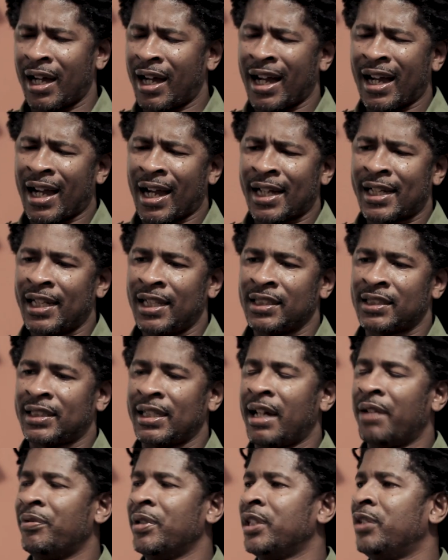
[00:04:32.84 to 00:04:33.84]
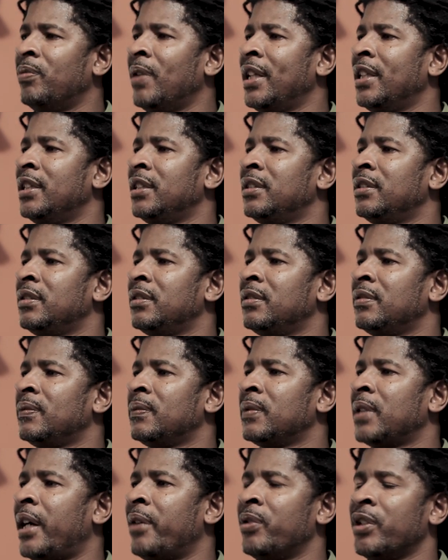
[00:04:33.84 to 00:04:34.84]
I can't say I regret it.
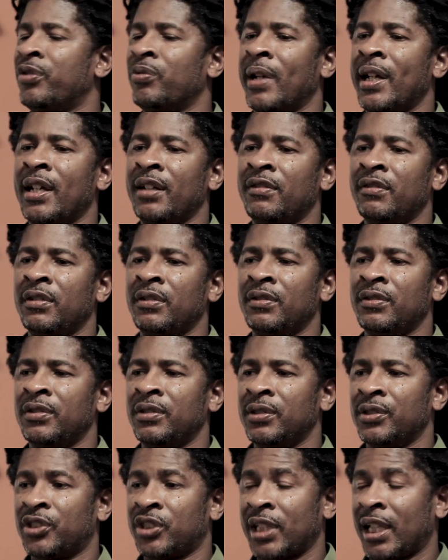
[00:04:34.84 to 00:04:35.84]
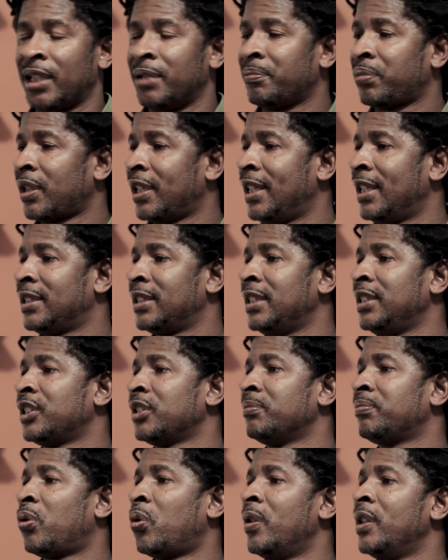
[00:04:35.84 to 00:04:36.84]
Mm-hmm. I regret selling
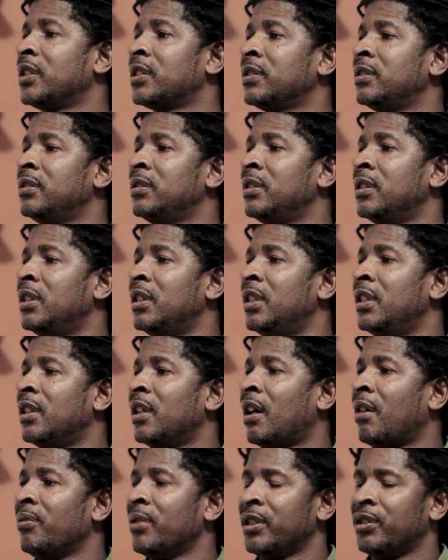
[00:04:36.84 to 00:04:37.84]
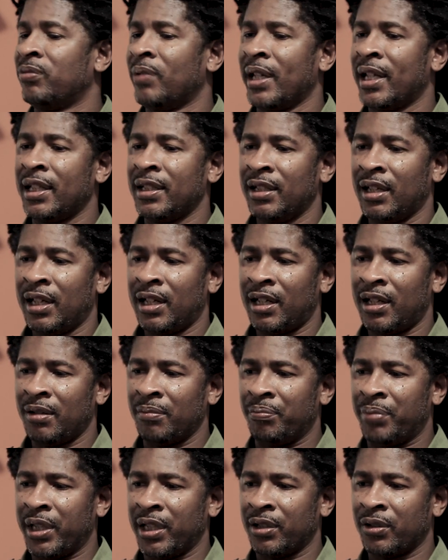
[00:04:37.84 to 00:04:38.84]
plantation poison. I regret
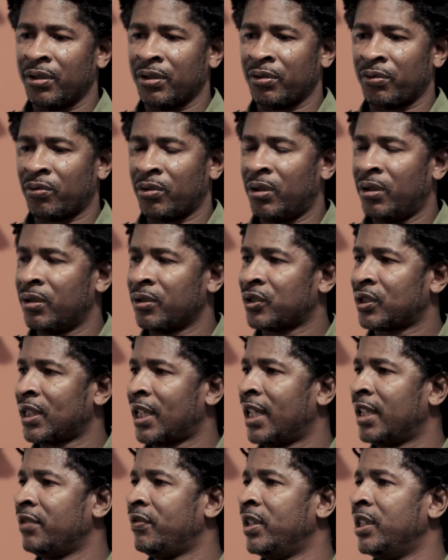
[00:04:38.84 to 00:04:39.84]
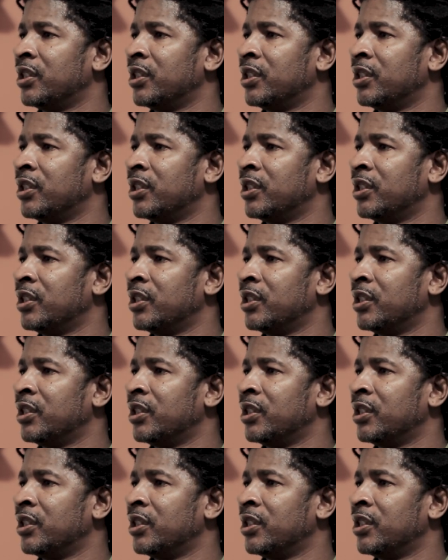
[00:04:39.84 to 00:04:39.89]
being on the wrong side of